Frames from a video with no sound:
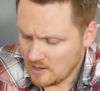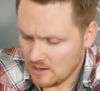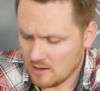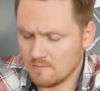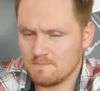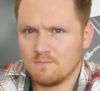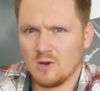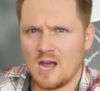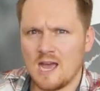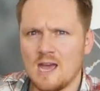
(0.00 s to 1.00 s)

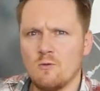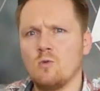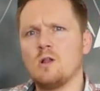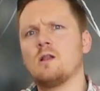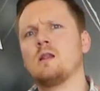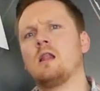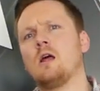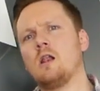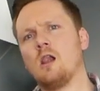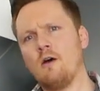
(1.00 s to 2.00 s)
But I will
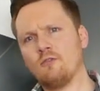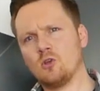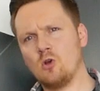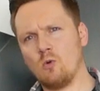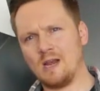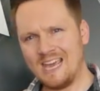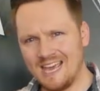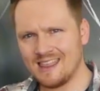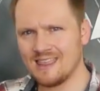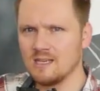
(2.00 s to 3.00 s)
love to know what
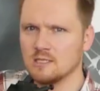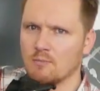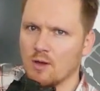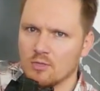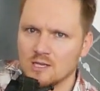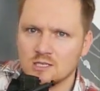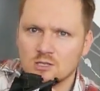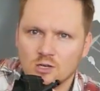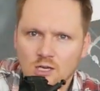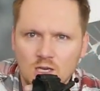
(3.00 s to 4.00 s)
he thinks about this
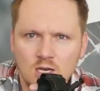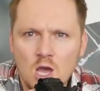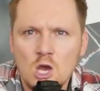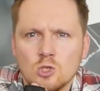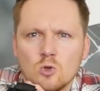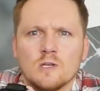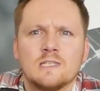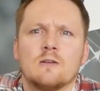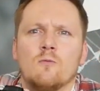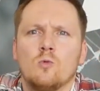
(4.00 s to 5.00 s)
tourniquet, so
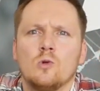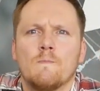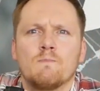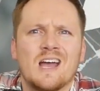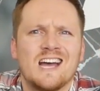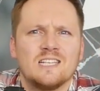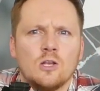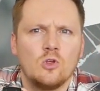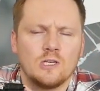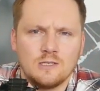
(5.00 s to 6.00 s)
I
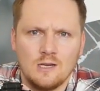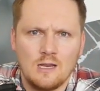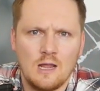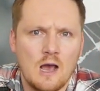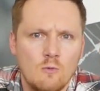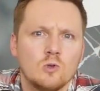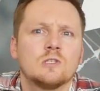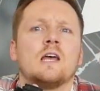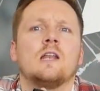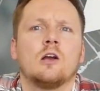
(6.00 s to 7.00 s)
suggested that I would
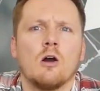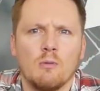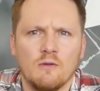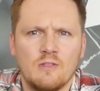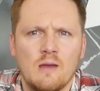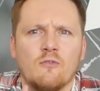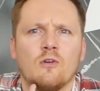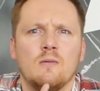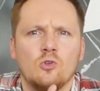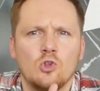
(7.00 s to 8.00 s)
send a couple of them
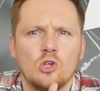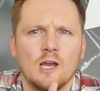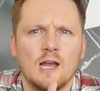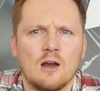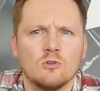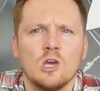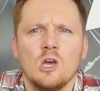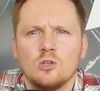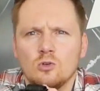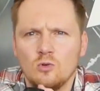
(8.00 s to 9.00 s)
for him to check out,
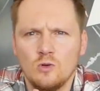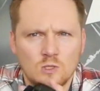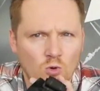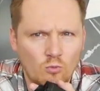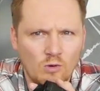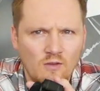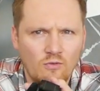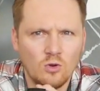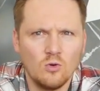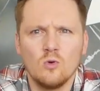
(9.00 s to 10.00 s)
to do his own
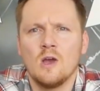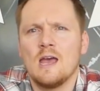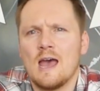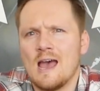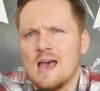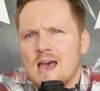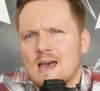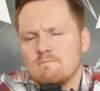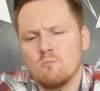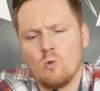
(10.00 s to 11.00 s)
review.
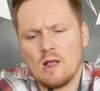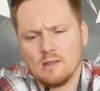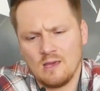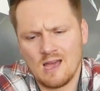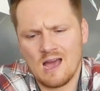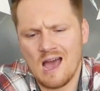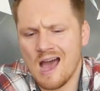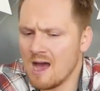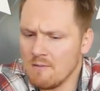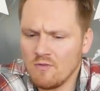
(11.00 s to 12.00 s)
And well, yeah,
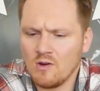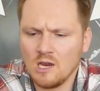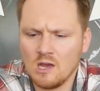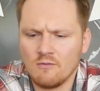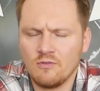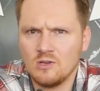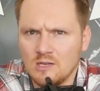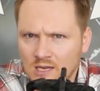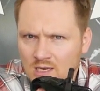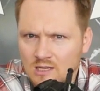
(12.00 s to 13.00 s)
I'm very
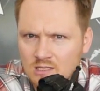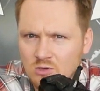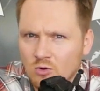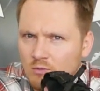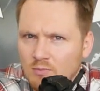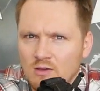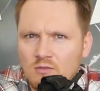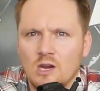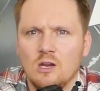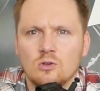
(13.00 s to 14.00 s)
confident that this is going to be a
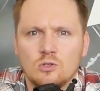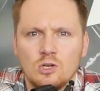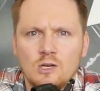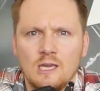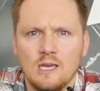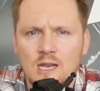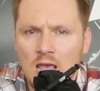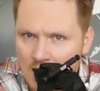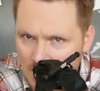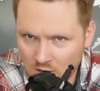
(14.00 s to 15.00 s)
very good tourniquet,
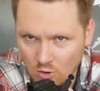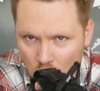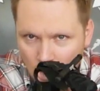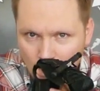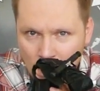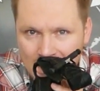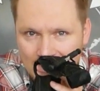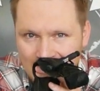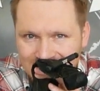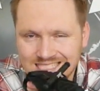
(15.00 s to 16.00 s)
and I hope
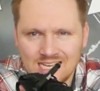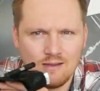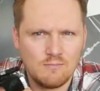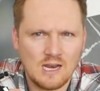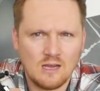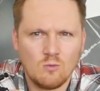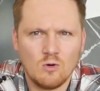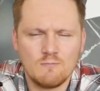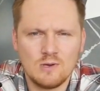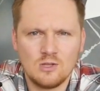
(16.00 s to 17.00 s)
that Skinny Medic
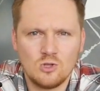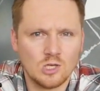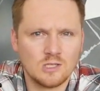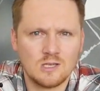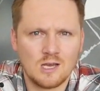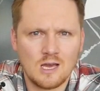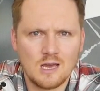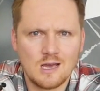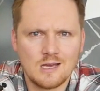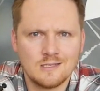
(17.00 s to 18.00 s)
will be just
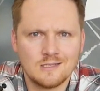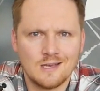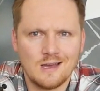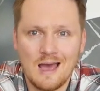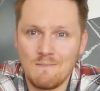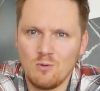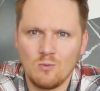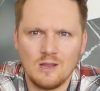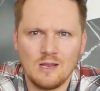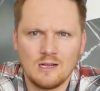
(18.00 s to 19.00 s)
as happy
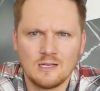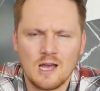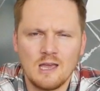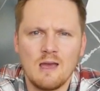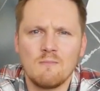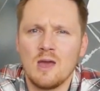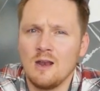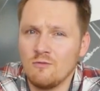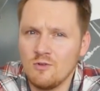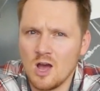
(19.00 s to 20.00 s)
with it as I am.
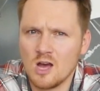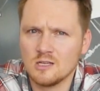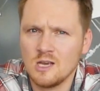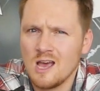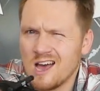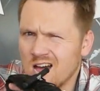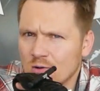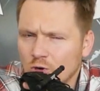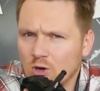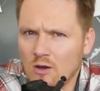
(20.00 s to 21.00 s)
And if not, I
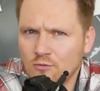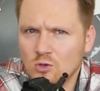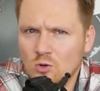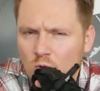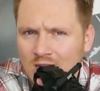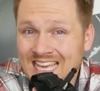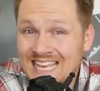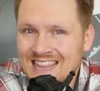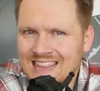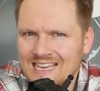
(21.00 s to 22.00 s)
would love to know what
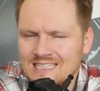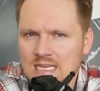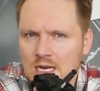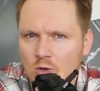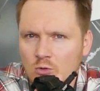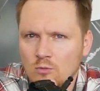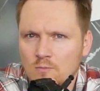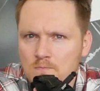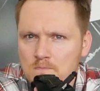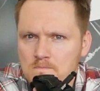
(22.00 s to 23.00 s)
he thinks that could
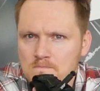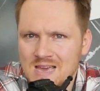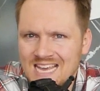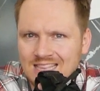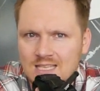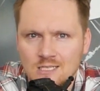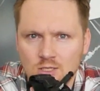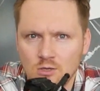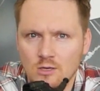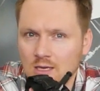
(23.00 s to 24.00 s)
make this
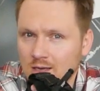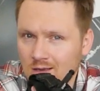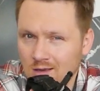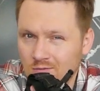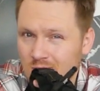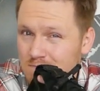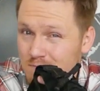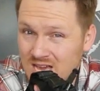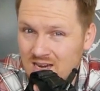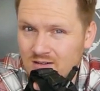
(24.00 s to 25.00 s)
tourniquet even
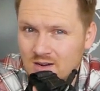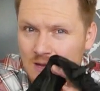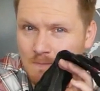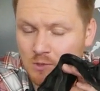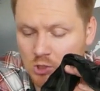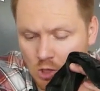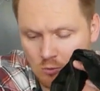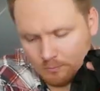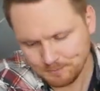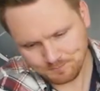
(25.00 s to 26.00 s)
better. So